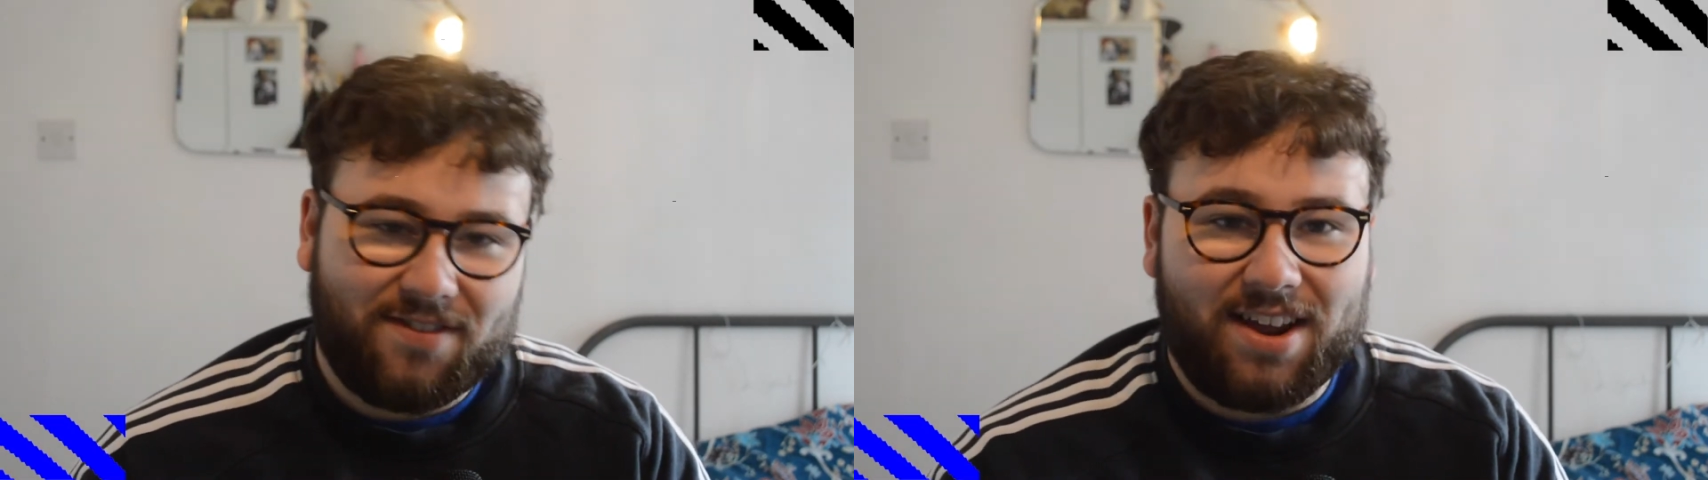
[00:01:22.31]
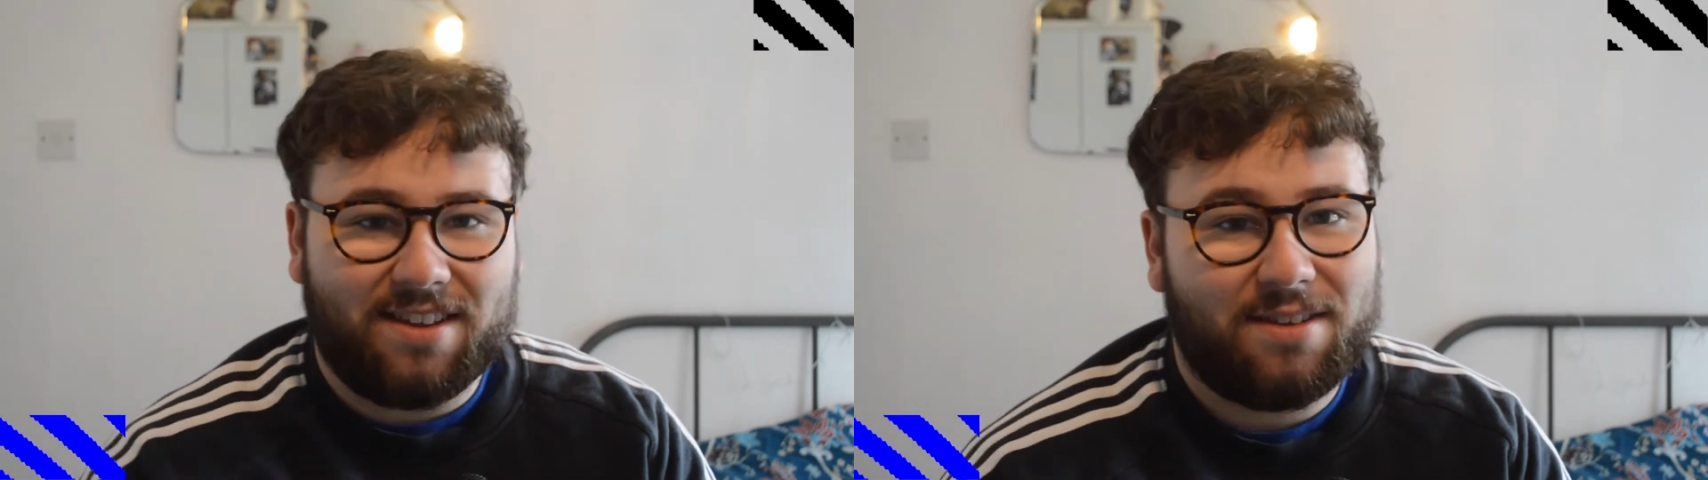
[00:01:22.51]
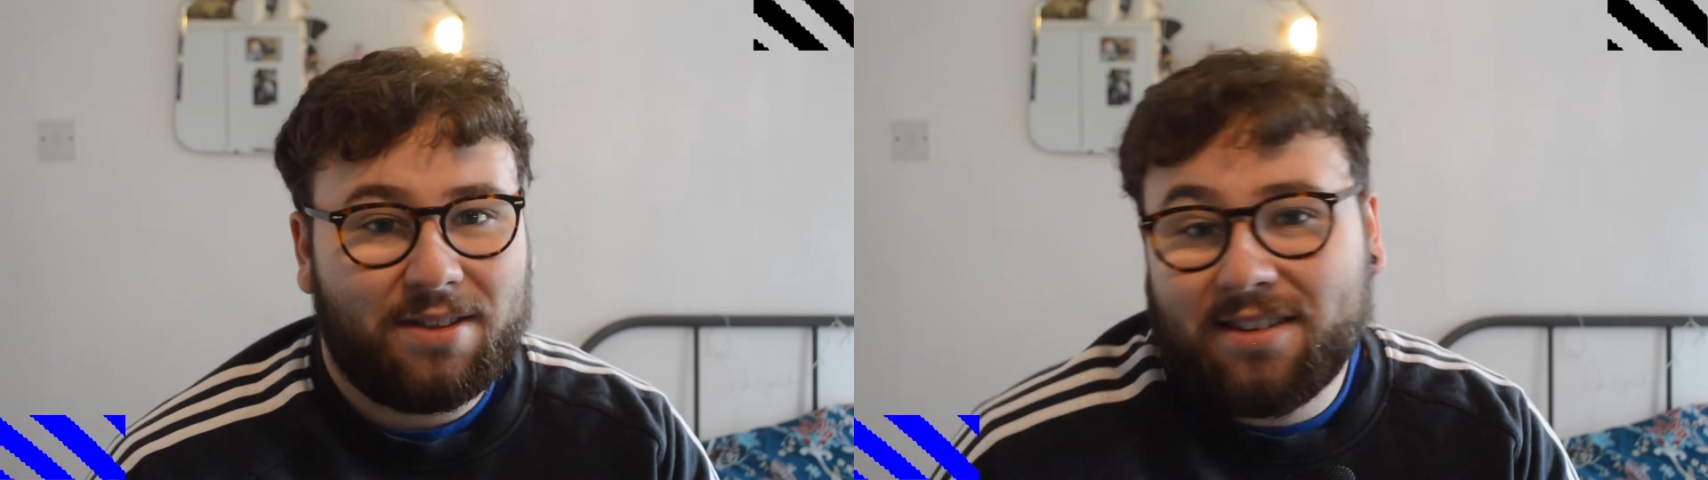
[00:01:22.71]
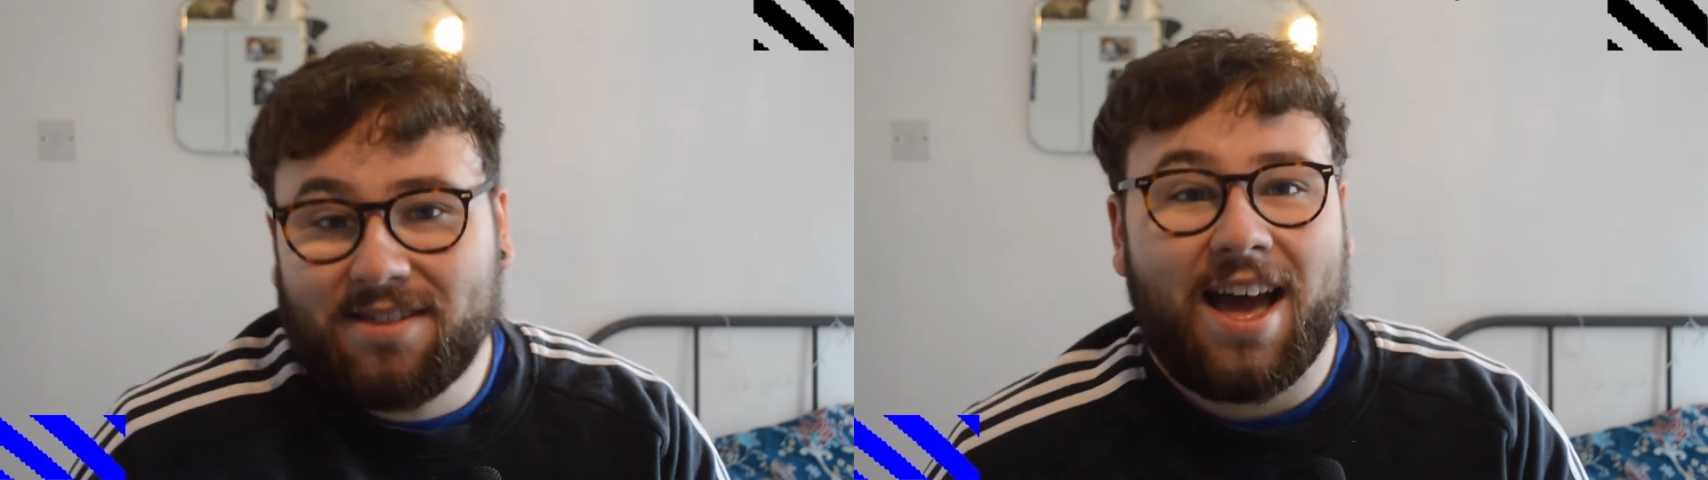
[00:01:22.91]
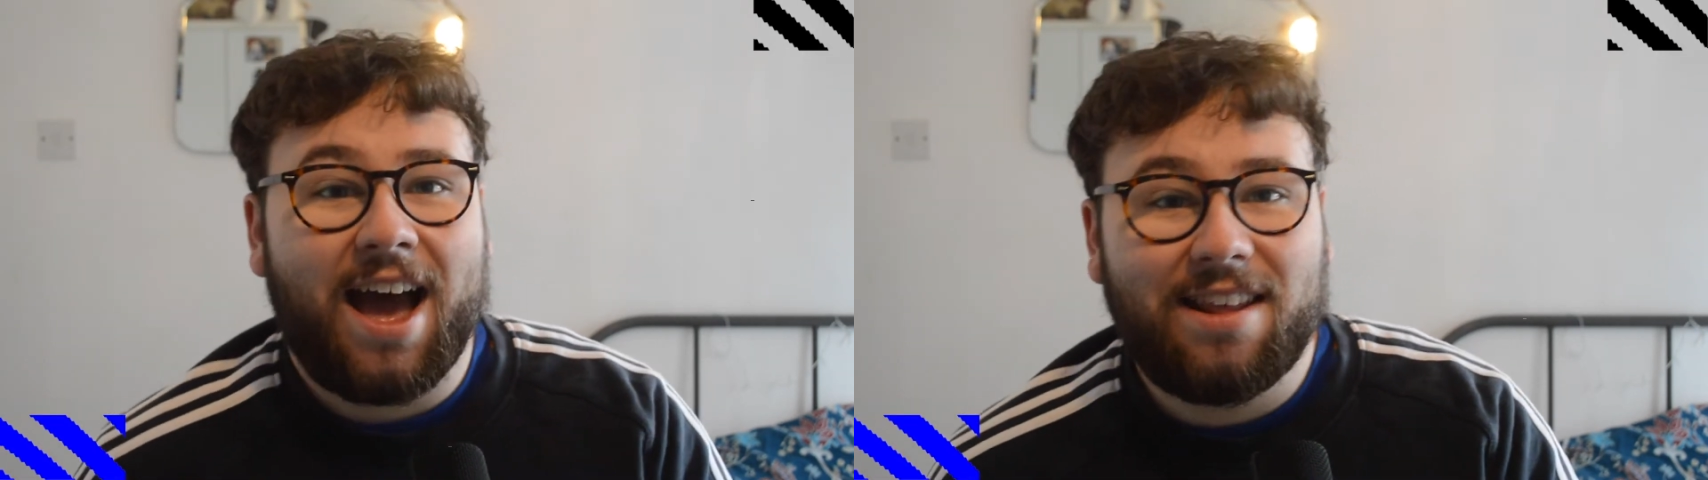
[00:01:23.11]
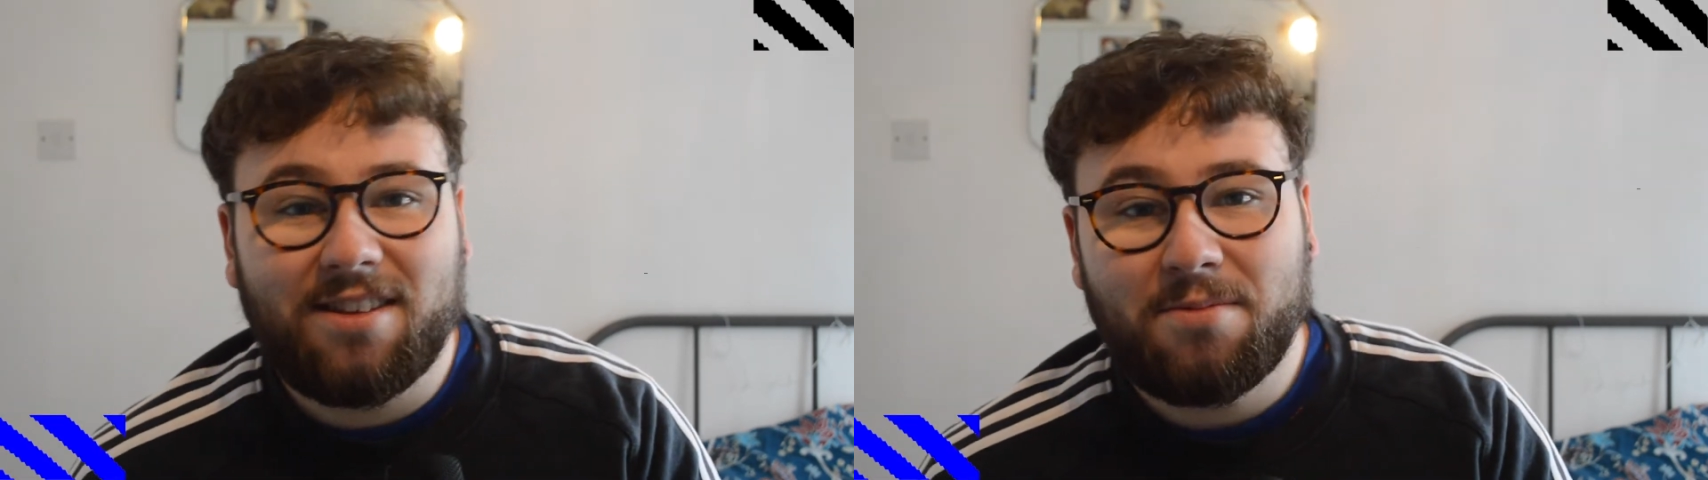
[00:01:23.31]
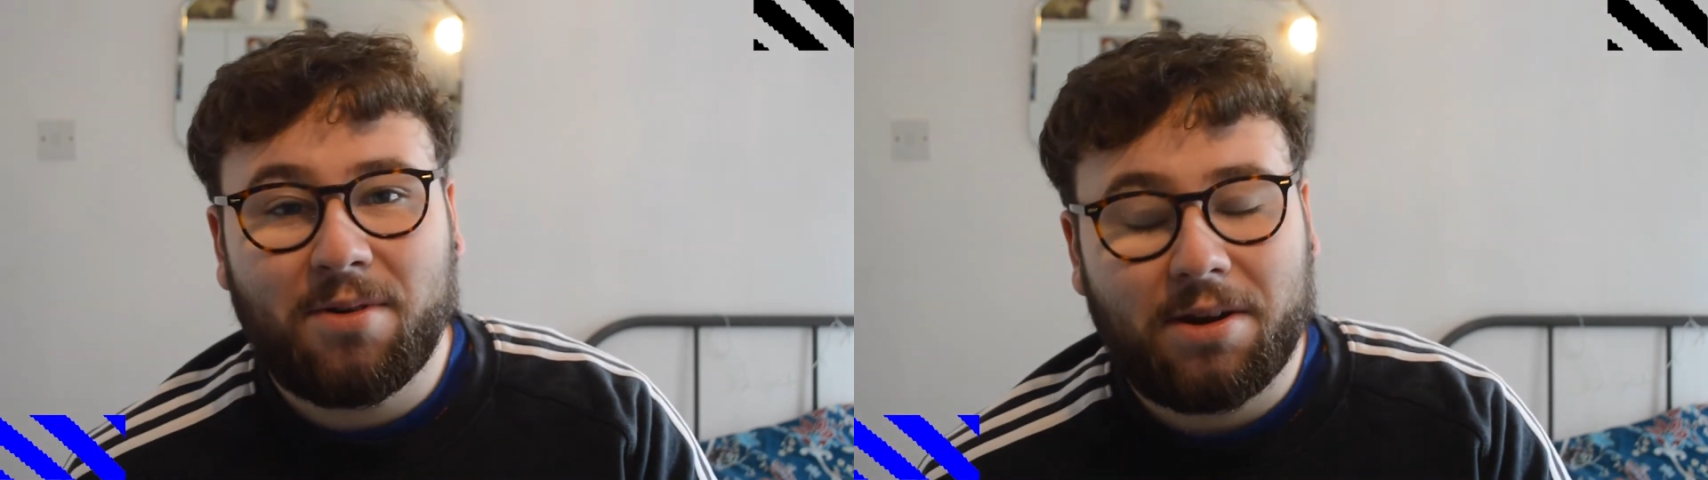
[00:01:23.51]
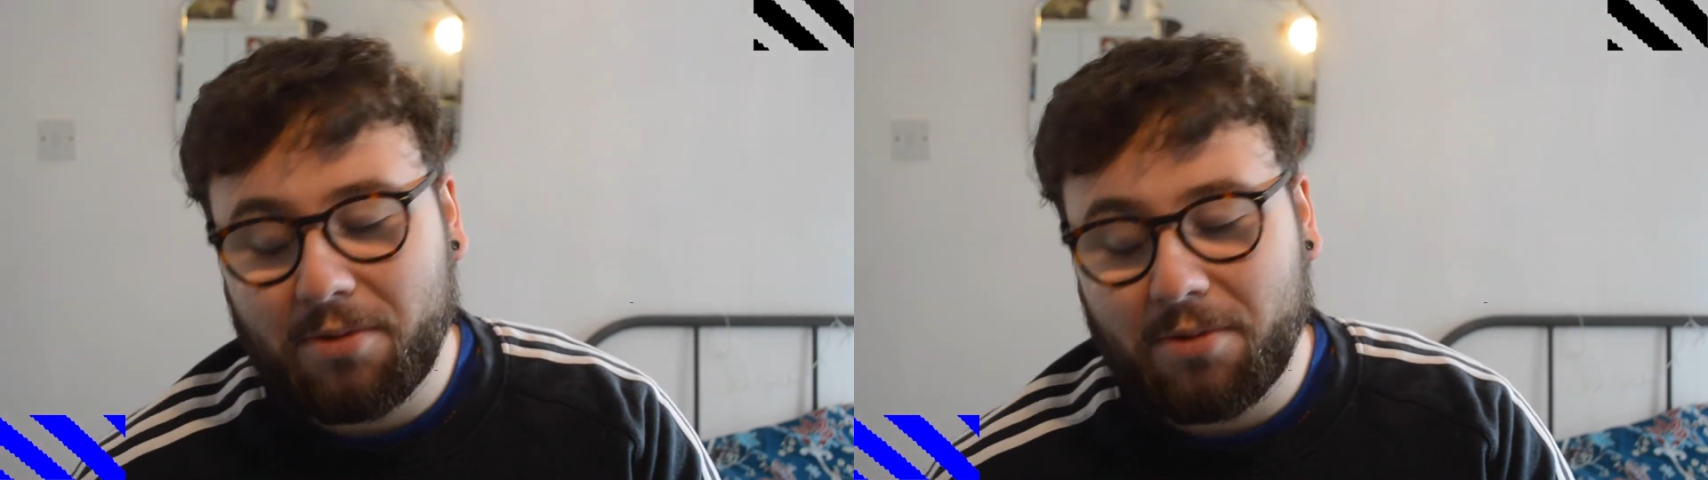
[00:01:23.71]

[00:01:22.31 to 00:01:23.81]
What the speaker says: face it, it's the Hazard money.